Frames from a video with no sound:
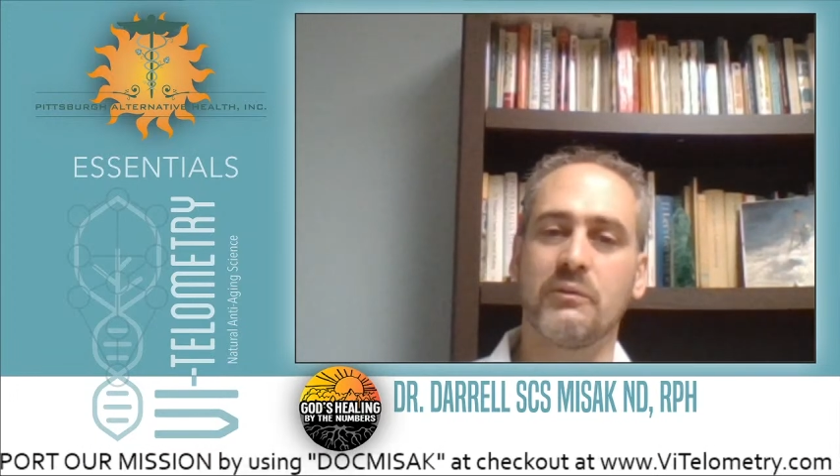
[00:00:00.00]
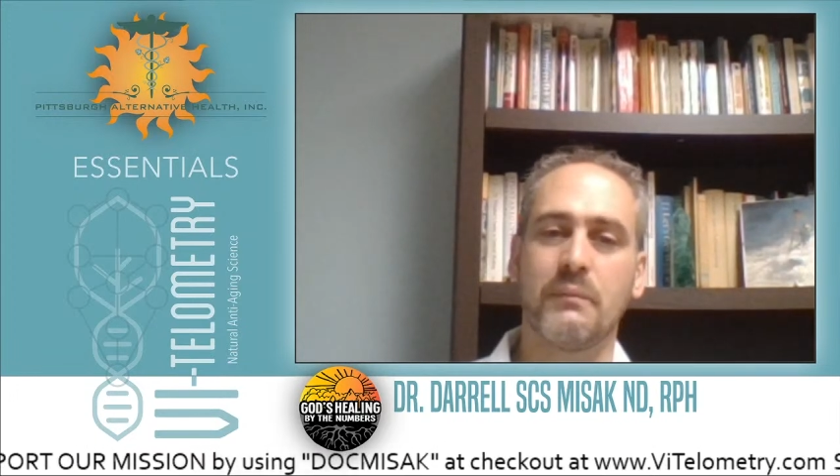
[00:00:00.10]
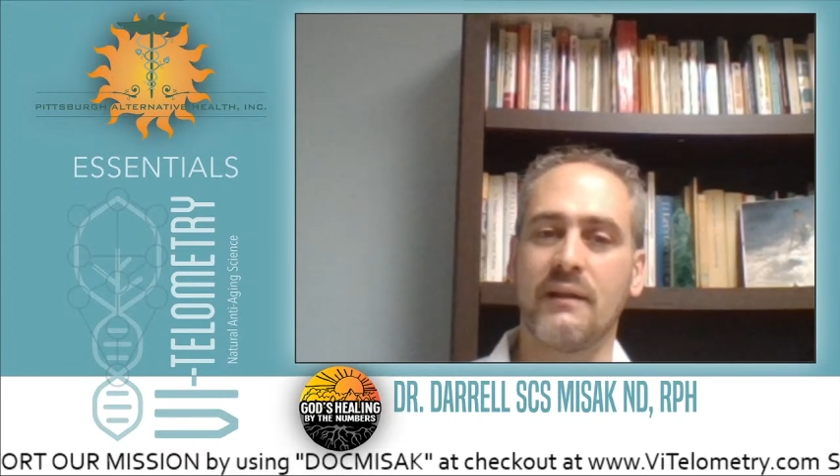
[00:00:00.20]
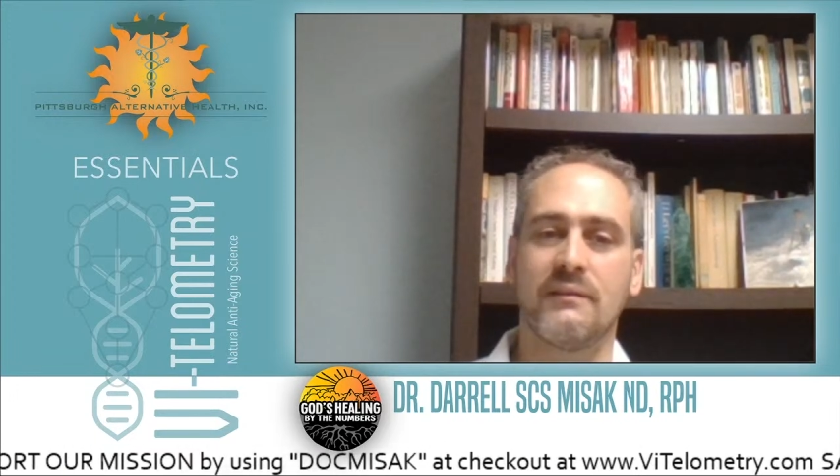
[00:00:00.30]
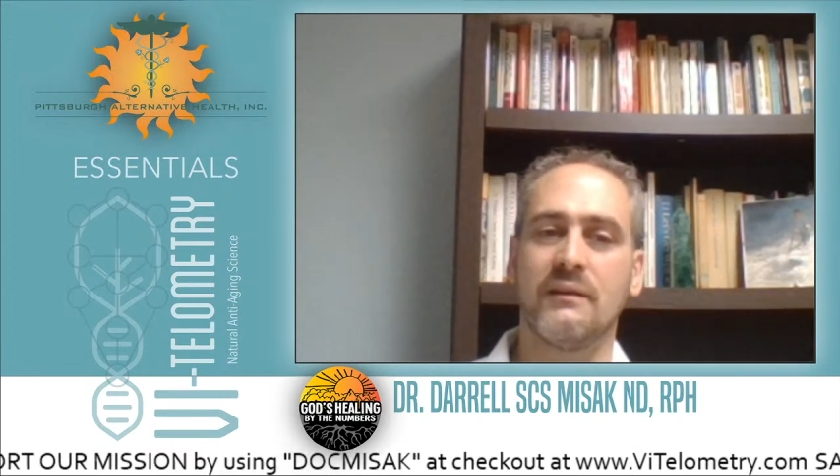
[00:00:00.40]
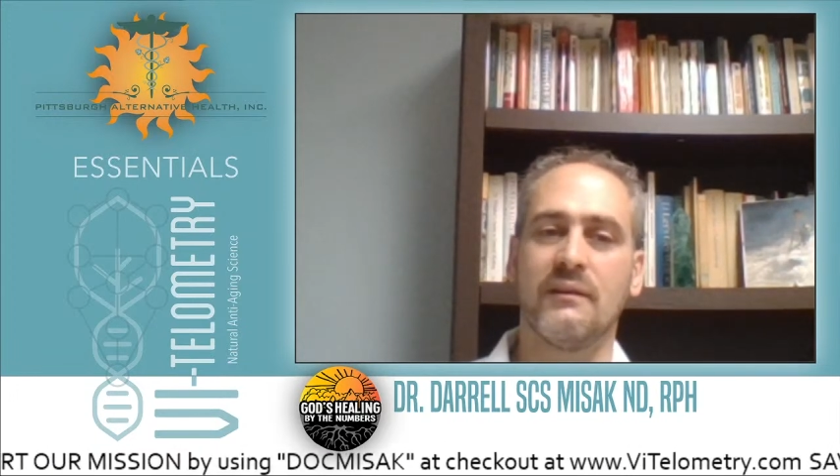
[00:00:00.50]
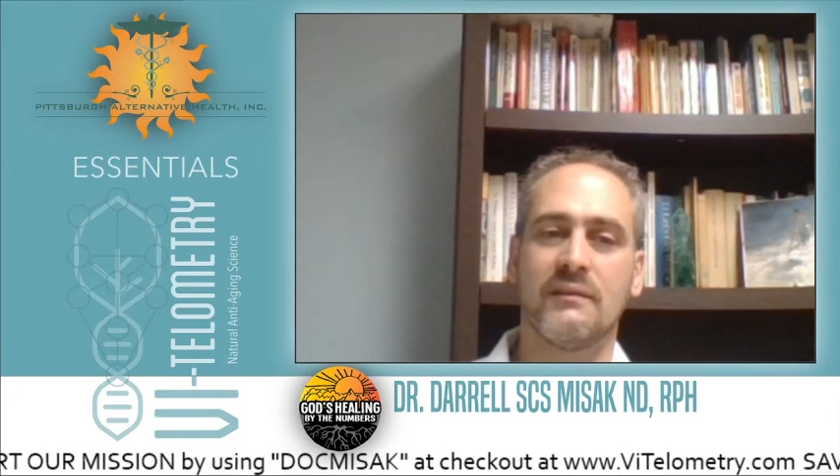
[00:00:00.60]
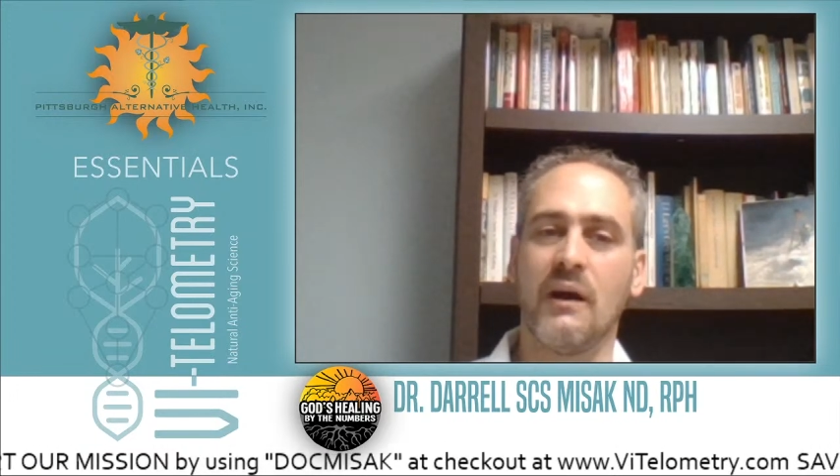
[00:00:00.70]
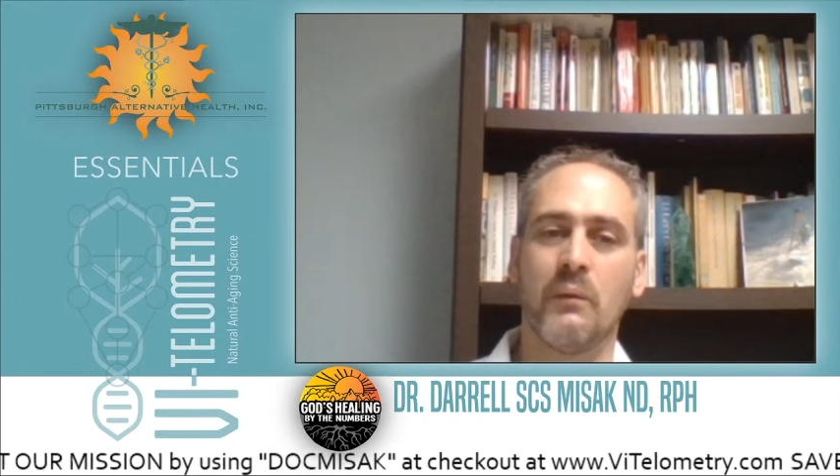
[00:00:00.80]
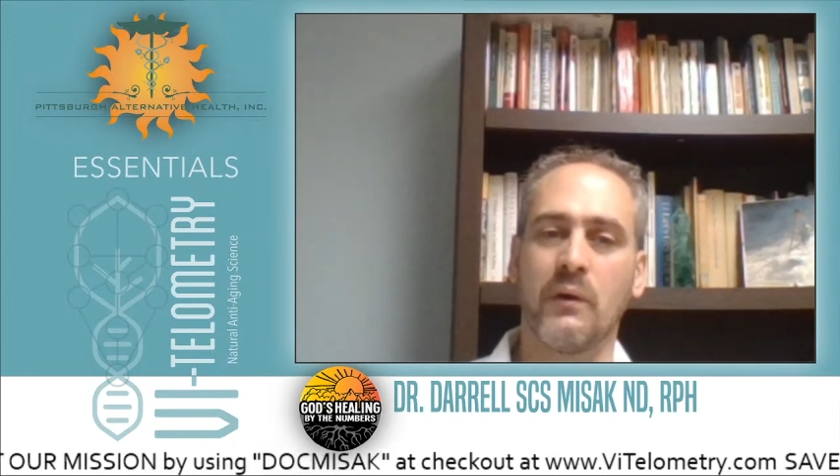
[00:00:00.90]
medicine does
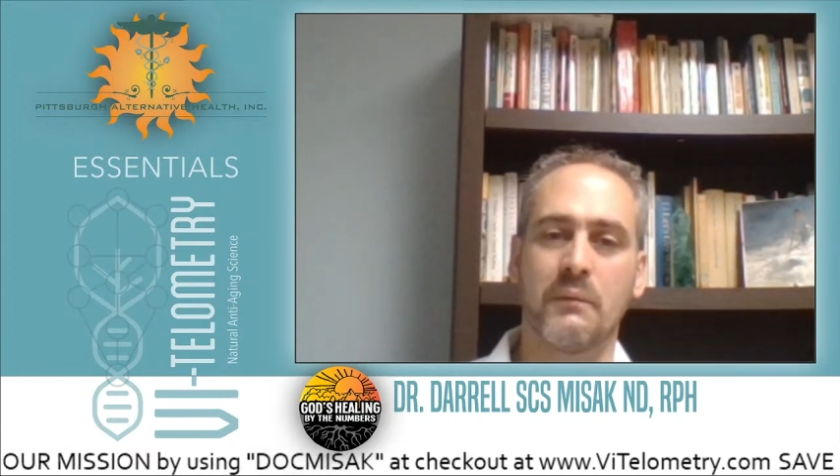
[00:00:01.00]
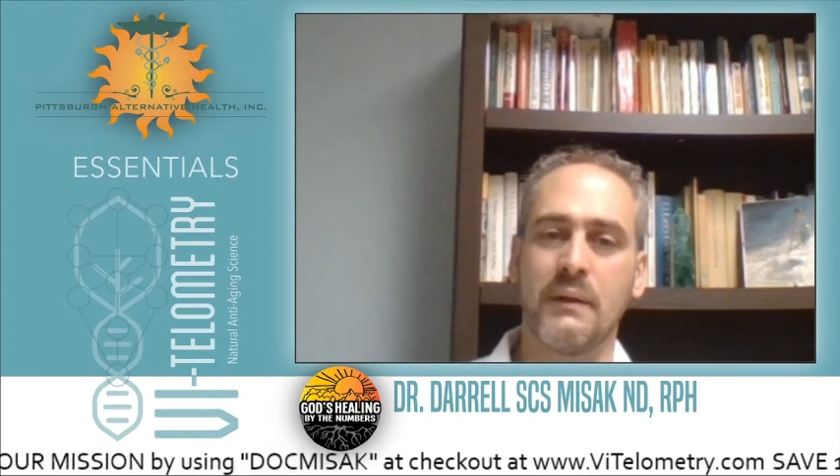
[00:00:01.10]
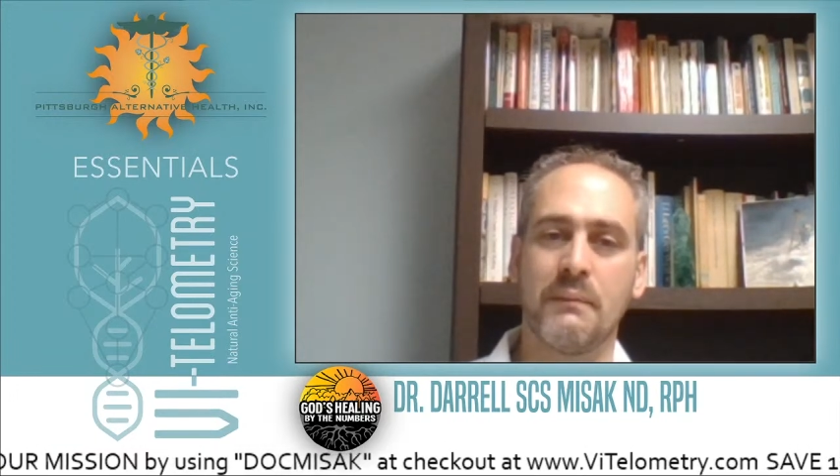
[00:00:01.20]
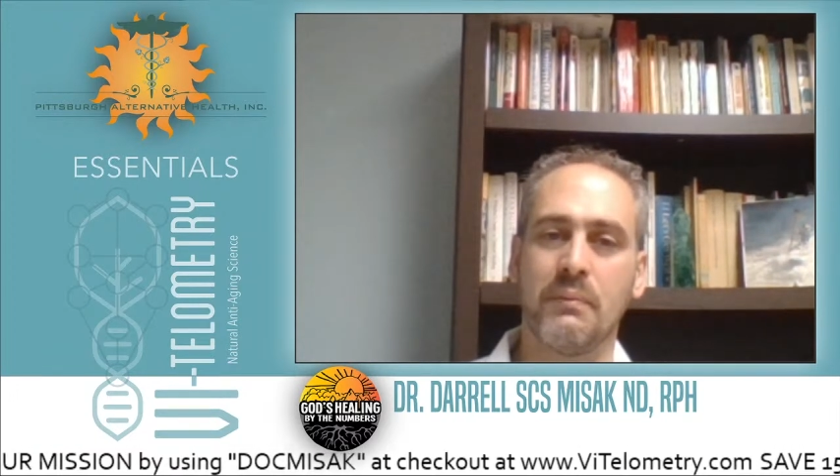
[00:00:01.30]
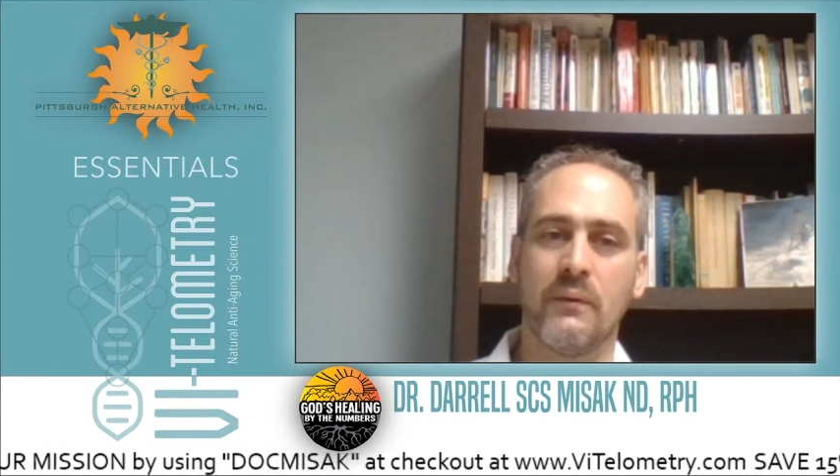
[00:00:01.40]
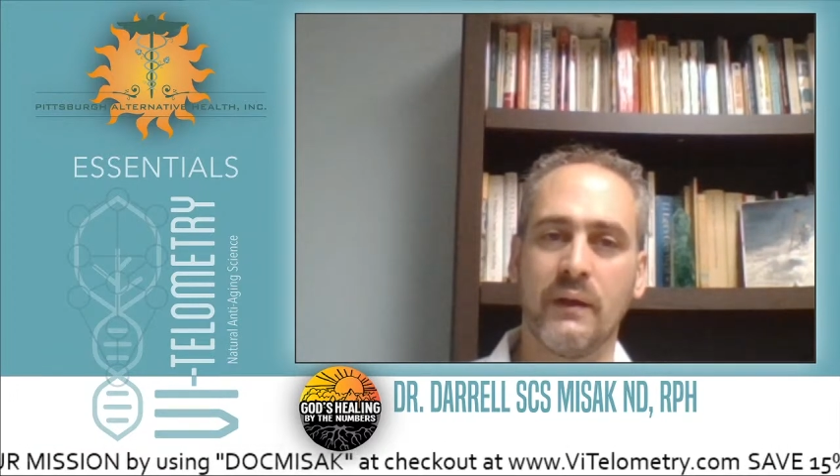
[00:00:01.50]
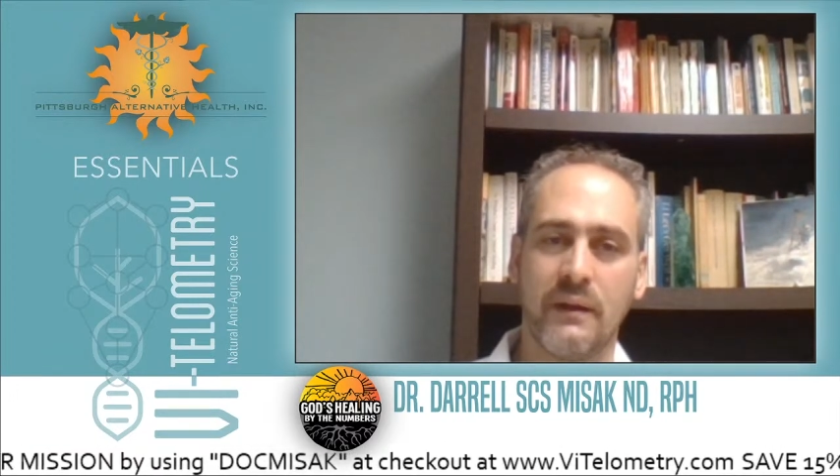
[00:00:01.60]
not work, people.